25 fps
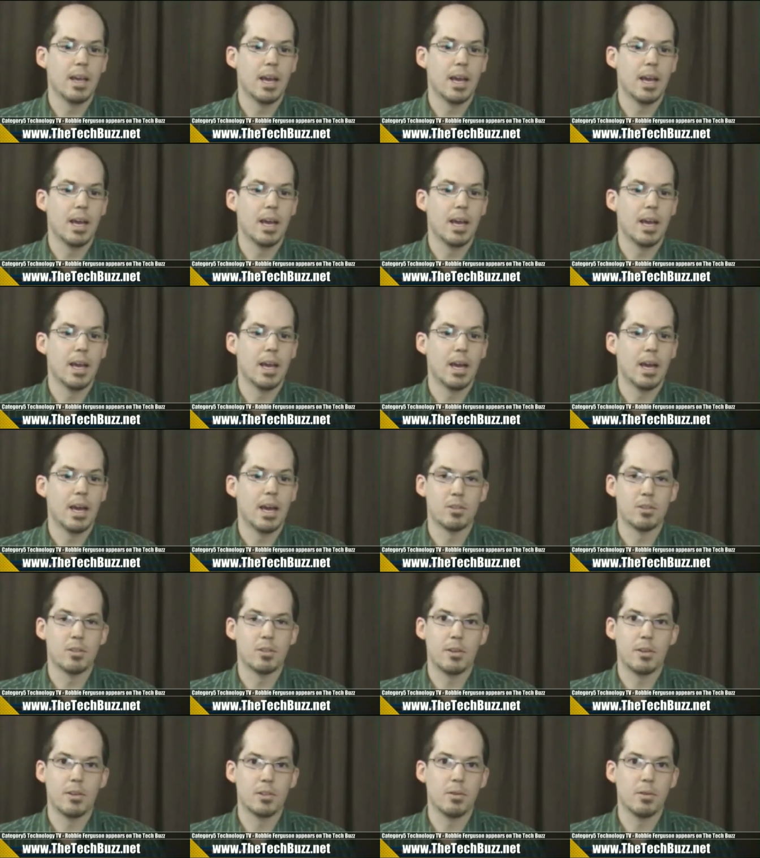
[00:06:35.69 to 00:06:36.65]
uh, which is
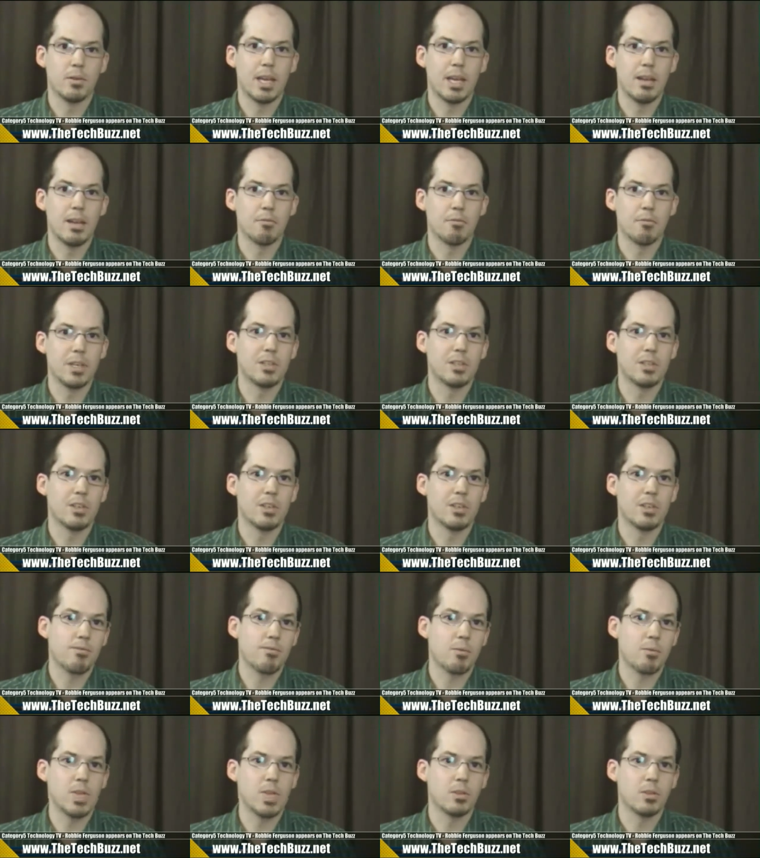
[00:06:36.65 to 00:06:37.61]
also again free
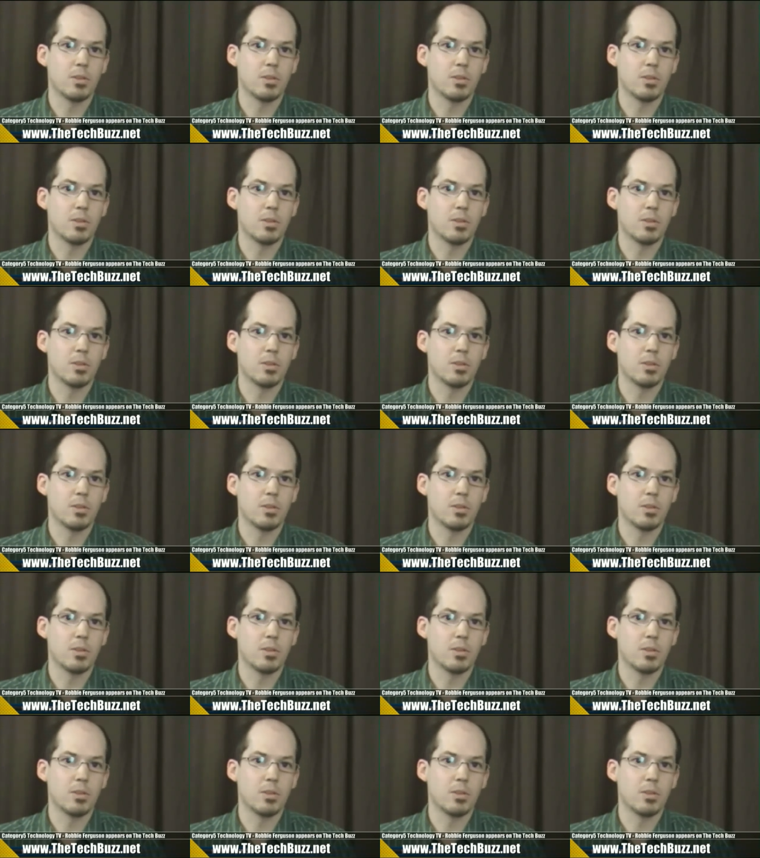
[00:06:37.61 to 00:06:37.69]
software.